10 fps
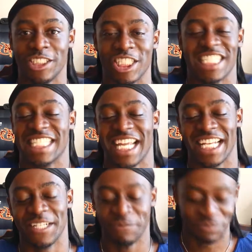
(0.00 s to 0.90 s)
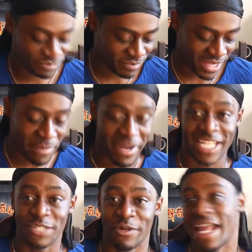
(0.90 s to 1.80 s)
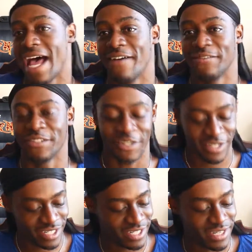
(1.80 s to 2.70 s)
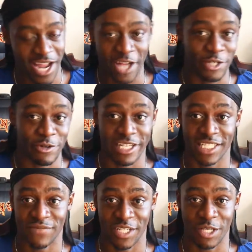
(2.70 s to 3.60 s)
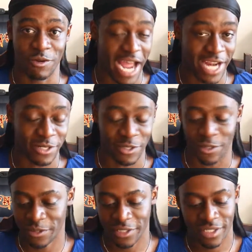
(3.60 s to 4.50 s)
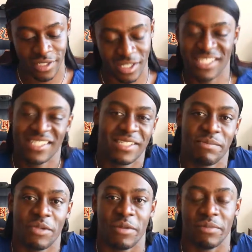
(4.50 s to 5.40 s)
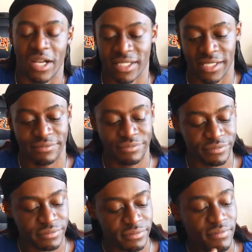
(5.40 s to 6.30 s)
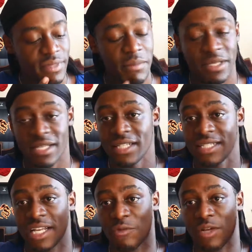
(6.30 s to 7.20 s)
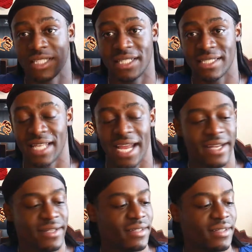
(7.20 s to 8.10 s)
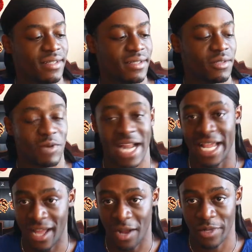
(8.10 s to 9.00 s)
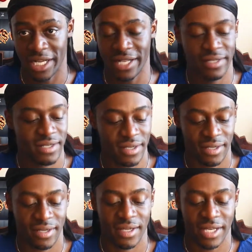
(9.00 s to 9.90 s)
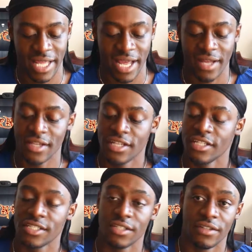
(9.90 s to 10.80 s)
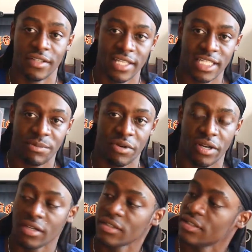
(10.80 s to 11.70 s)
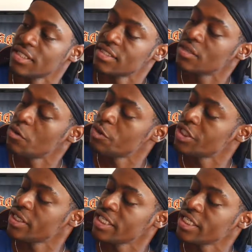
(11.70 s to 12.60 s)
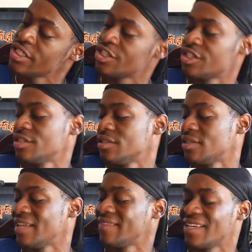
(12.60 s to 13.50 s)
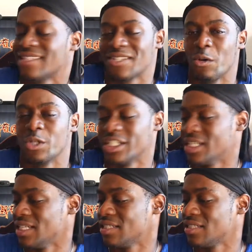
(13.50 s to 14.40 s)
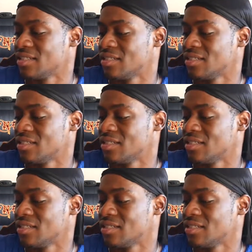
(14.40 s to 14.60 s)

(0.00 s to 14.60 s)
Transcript: just saying. I might do it after, not during this video. I don't know, because it's a simple unboxing. Just gonna tell you what's inside, what I got with it, and yeah. So this product, this Kotion each, I think it's Kotion each